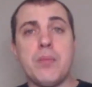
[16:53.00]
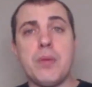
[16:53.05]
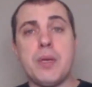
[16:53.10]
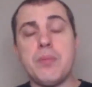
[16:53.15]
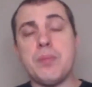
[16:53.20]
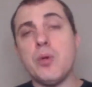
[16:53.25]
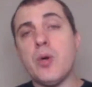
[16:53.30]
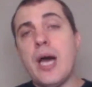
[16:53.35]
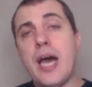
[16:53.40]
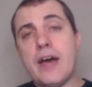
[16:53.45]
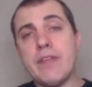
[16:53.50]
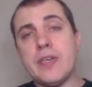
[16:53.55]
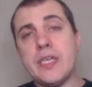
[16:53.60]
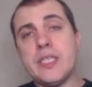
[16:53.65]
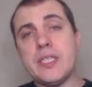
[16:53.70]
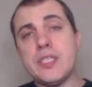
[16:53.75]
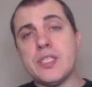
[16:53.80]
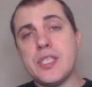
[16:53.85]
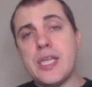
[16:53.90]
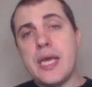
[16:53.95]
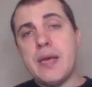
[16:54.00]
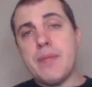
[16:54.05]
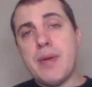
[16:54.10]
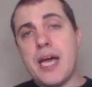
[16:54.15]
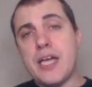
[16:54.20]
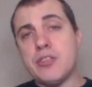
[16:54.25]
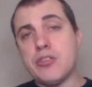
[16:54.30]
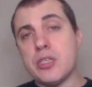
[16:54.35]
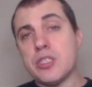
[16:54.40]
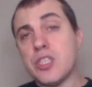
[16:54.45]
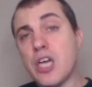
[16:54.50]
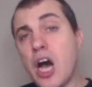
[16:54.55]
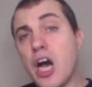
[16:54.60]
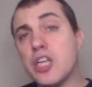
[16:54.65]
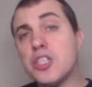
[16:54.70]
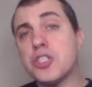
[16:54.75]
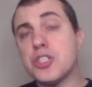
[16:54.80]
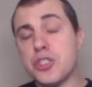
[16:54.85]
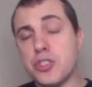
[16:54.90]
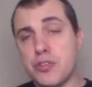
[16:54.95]
people having the same address,
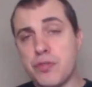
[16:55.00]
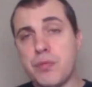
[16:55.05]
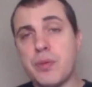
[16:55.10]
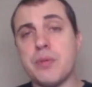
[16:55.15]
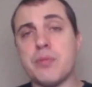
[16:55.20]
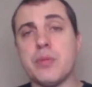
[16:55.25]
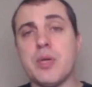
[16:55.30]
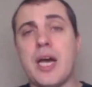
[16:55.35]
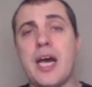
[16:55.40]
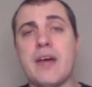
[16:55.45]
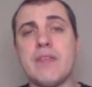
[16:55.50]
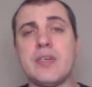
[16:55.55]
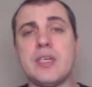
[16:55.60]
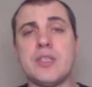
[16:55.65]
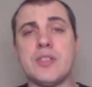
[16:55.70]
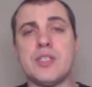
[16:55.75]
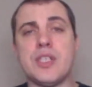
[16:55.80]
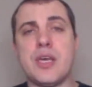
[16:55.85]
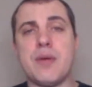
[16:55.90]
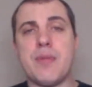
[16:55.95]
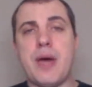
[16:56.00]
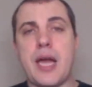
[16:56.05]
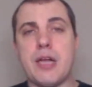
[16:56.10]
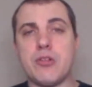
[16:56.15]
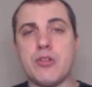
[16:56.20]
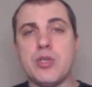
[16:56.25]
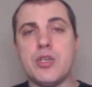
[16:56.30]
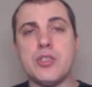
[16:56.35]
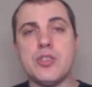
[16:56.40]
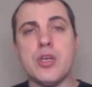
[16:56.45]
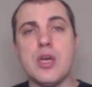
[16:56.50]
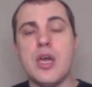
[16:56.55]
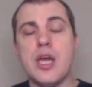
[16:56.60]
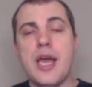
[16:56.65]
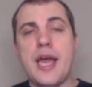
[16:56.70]
hundreds of people having the same address.